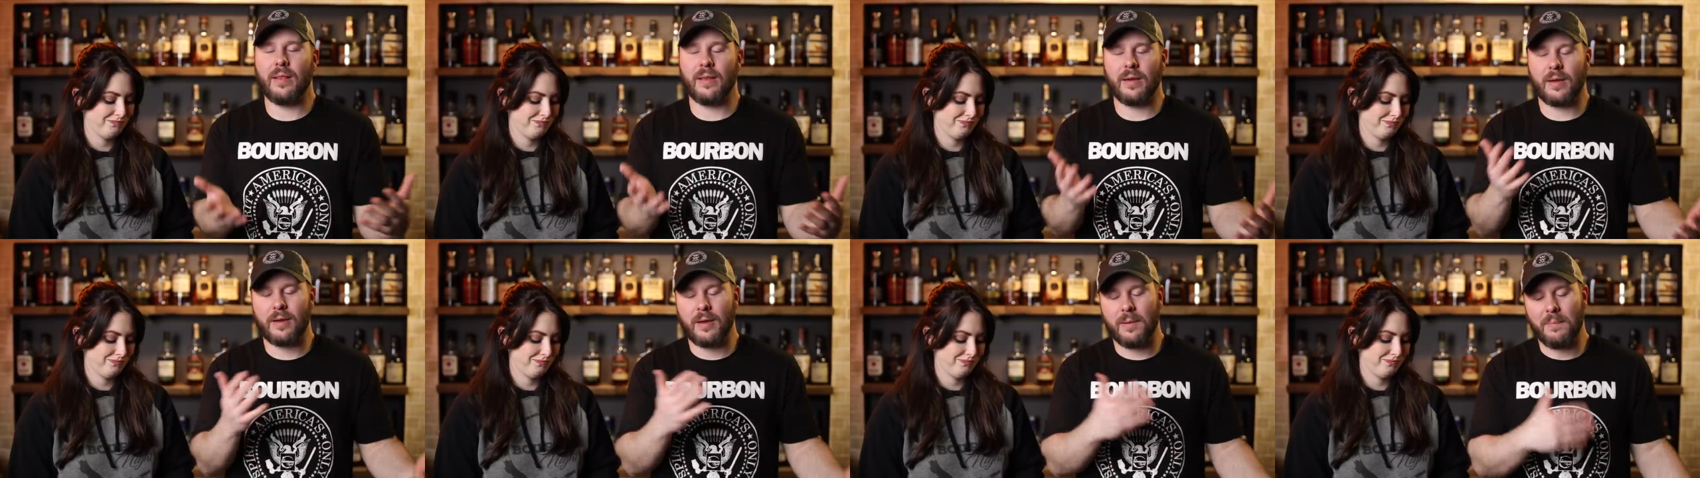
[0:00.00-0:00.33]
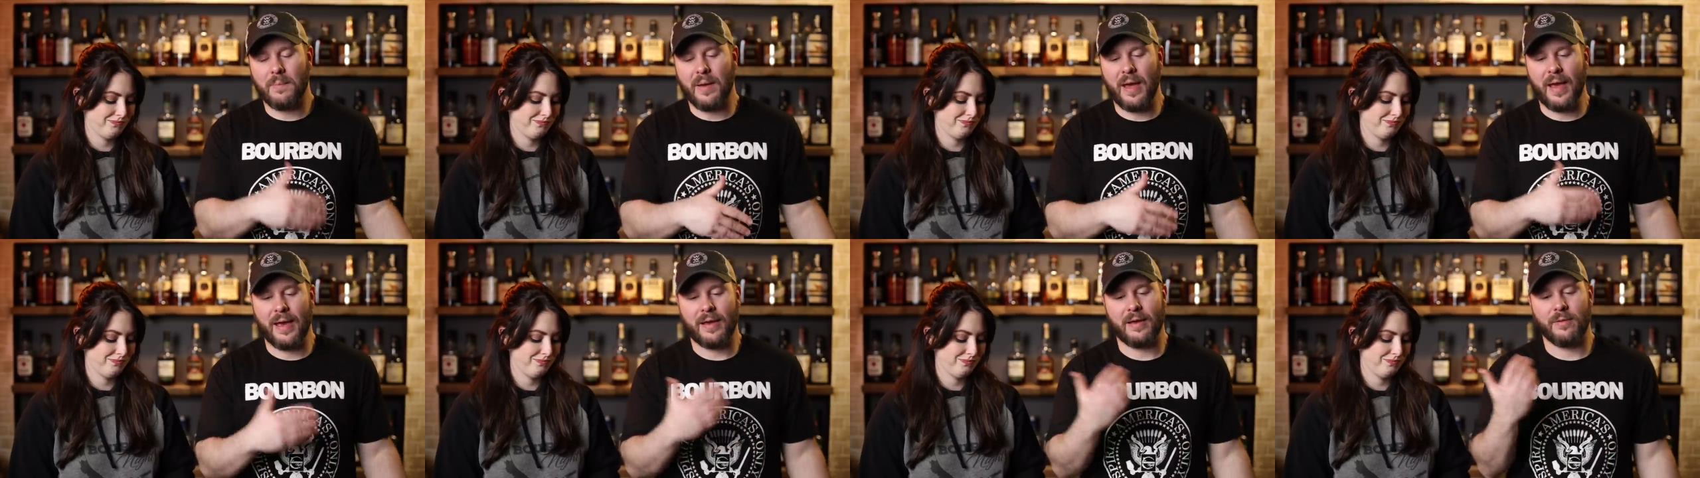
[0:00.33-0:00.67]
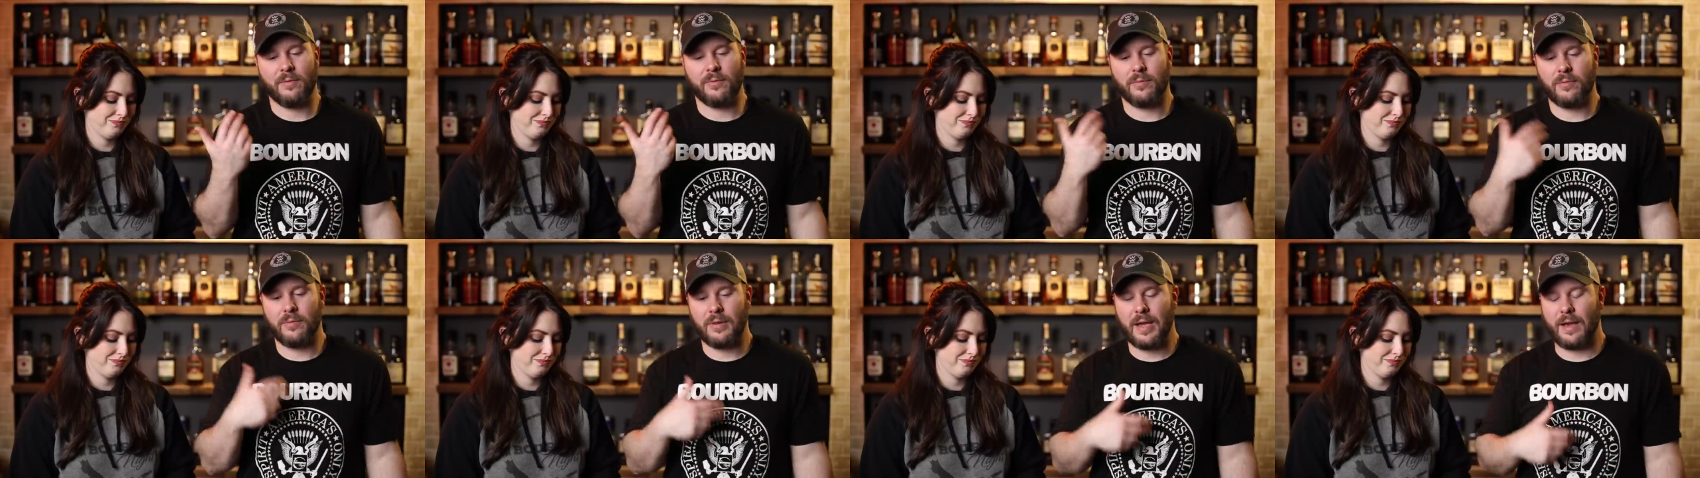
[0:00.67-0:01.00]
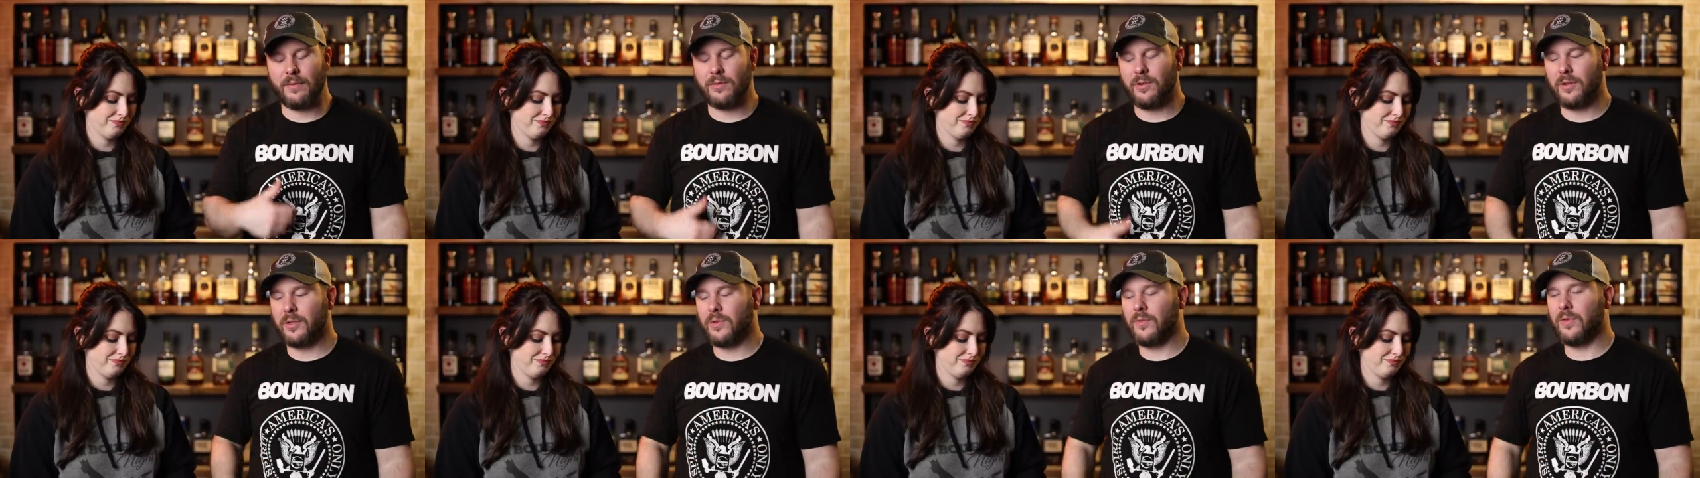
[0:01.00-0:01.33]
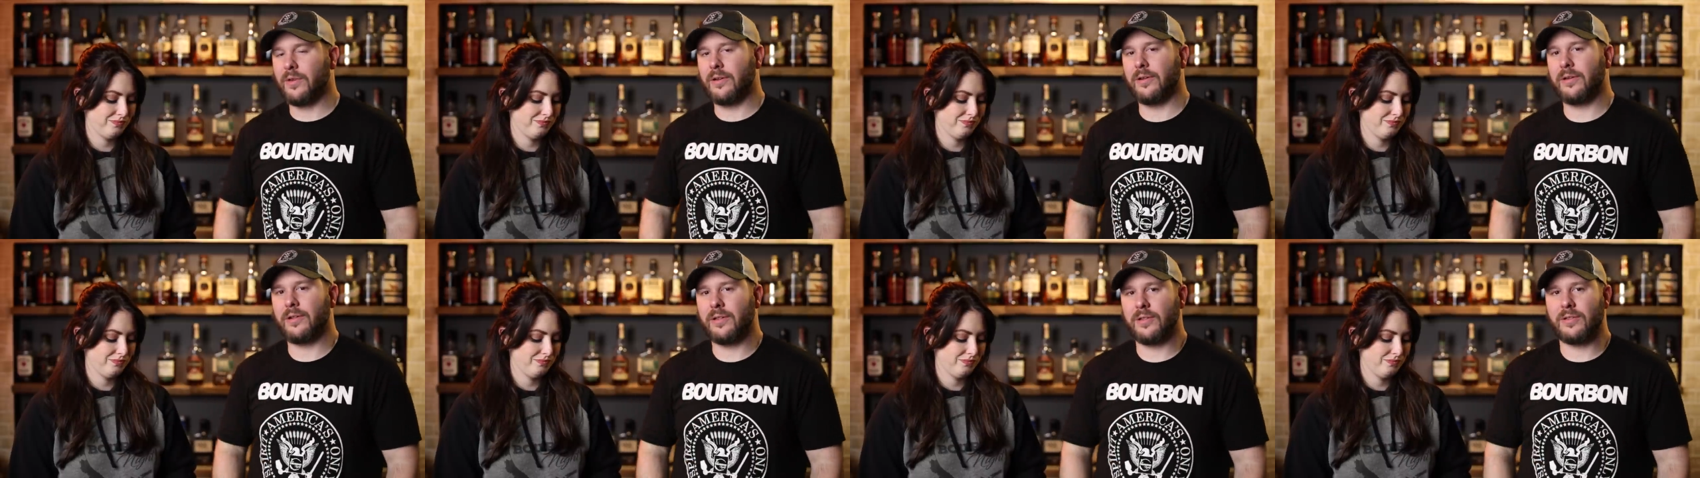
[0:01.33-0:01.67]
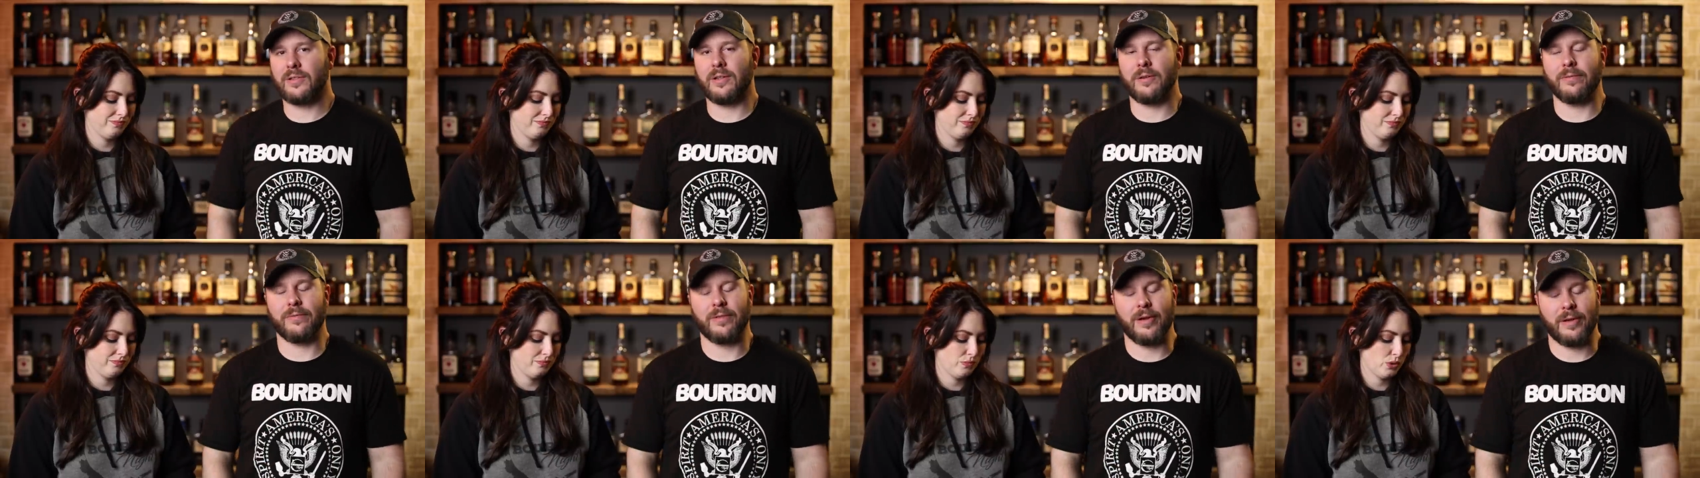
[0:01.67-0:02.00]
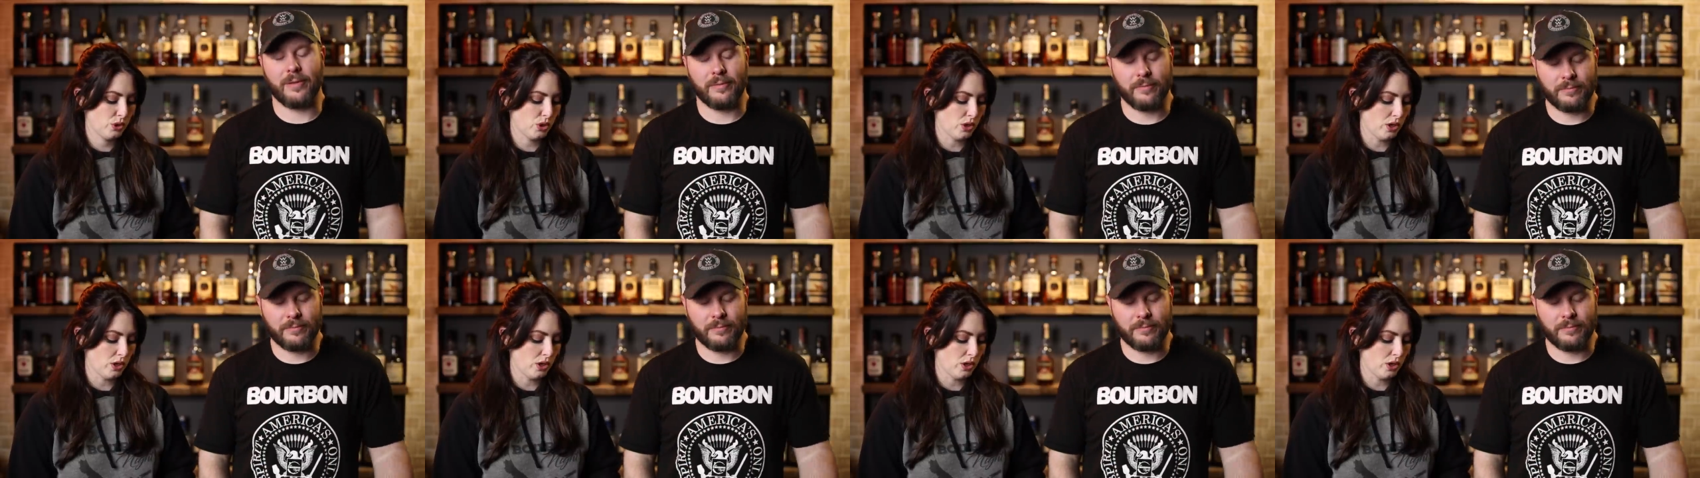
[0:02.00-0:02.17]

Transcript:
Speaker 1: and then come back and after it's figured itself out.